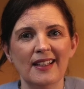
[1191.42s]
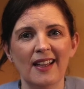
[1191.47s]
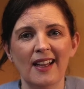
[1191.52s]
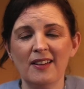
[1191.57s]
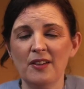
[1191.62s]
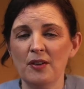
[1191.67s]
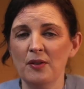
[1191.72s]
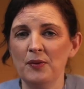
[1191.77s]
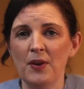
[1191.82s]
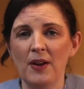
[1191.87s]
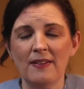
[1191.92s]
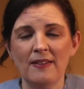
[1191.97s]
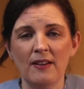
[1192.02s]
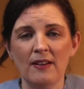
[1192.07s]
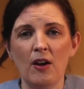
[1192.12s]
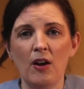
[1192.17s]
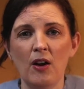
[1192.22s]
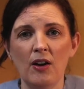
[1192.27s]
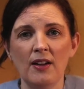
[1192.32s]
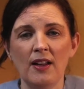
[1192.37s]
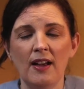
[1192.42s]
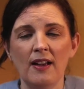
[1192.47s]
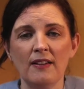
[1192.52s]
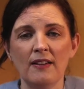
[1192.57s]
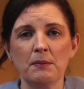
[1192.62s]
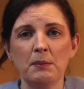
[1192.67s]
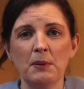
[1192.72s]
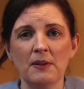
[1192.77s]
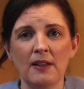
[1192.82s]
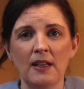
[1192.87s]
it's a hard
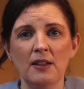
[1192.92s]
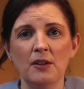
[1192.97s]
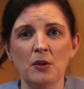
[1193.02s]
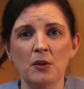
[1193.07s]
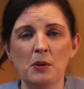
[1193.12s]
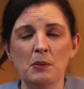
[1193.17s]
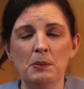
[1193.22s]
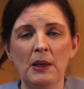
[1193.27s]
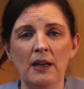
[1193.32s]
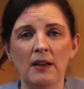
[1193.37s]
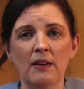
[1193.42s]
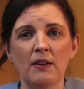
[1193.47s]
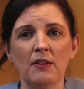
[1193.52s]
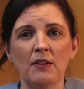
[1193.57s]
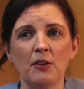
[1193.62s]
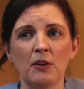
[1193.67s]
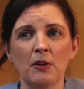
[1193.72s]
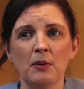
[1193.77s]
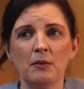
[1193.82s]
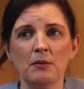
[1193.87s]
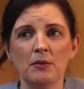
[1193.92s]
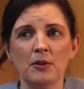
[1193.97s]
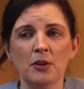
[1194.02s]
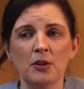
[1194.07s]
ask, because I know parents are,